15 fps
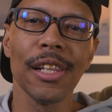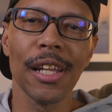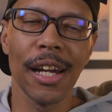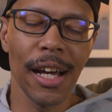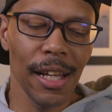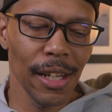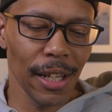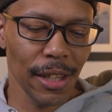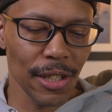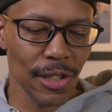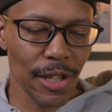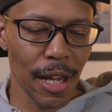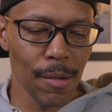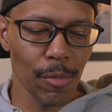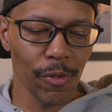that I'd like to
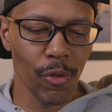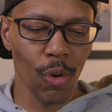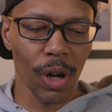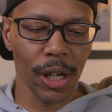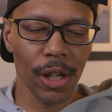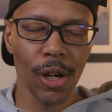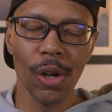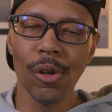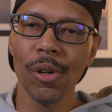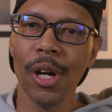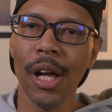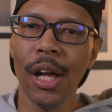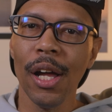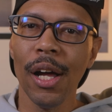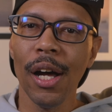say before I go.
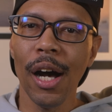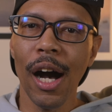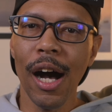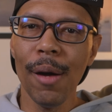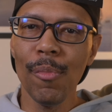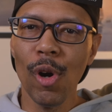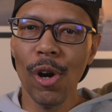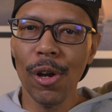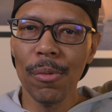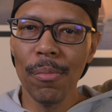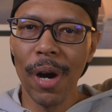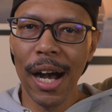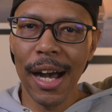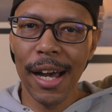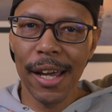I'm on
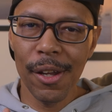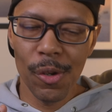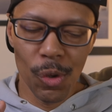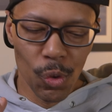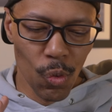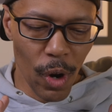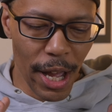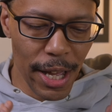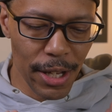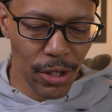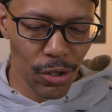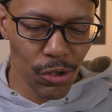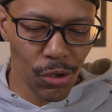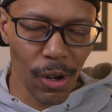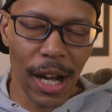my way
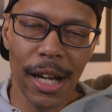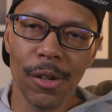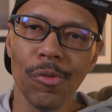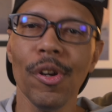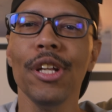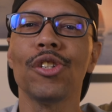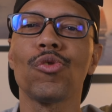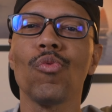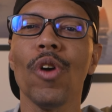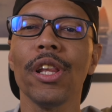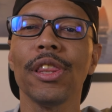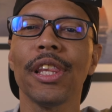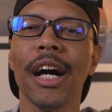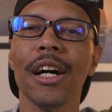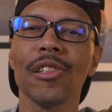to try to reach
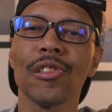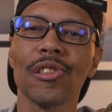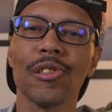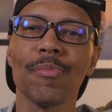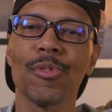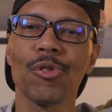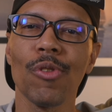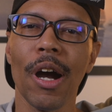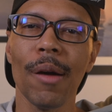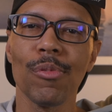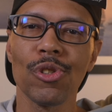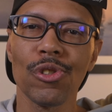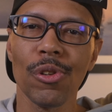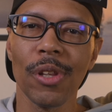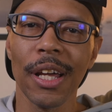1,000
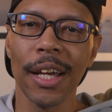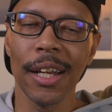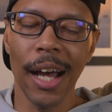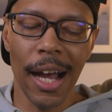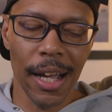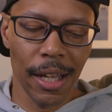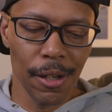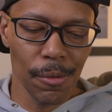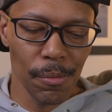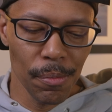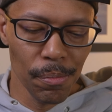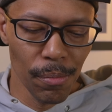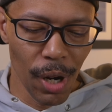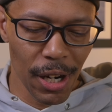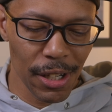subscribers so that I can
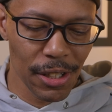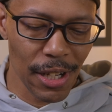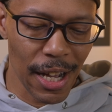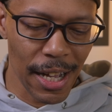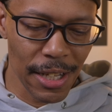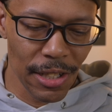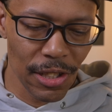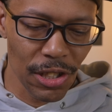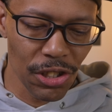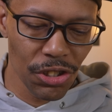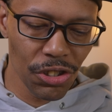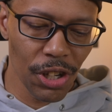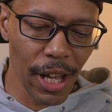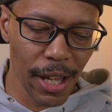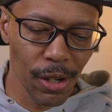monetize this
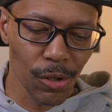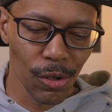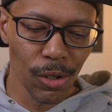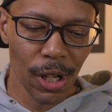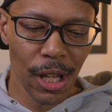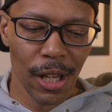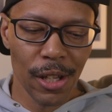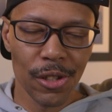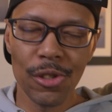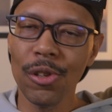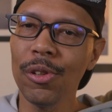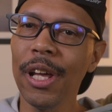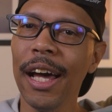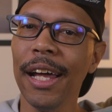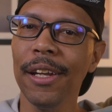channel, so
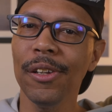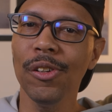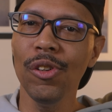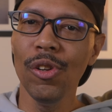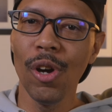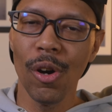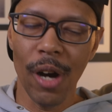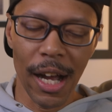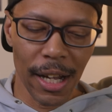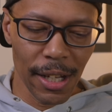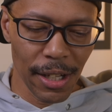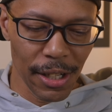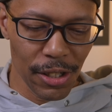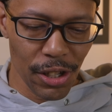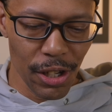that, you know, I
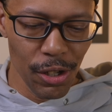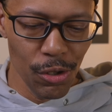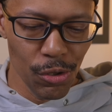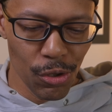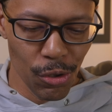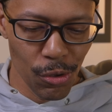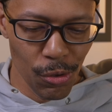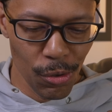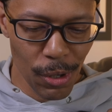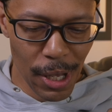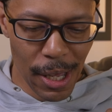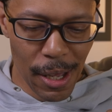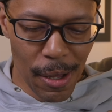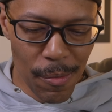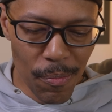could continue to
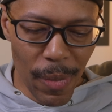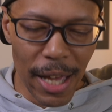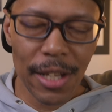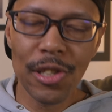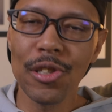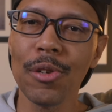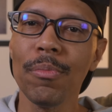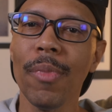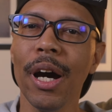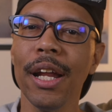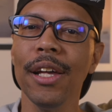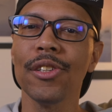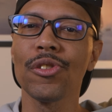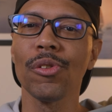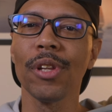make some
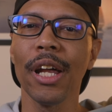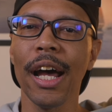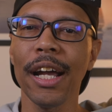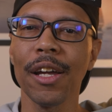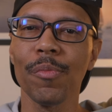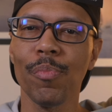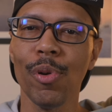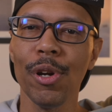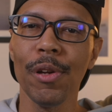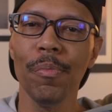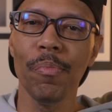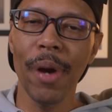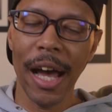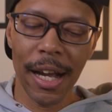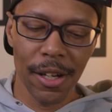money, so that I could put it
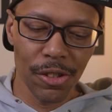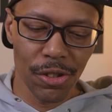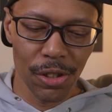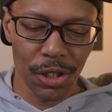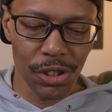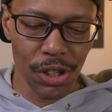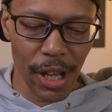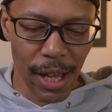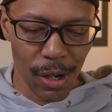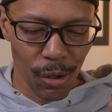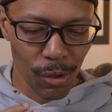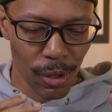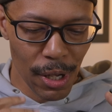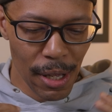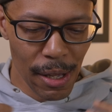back into the channel,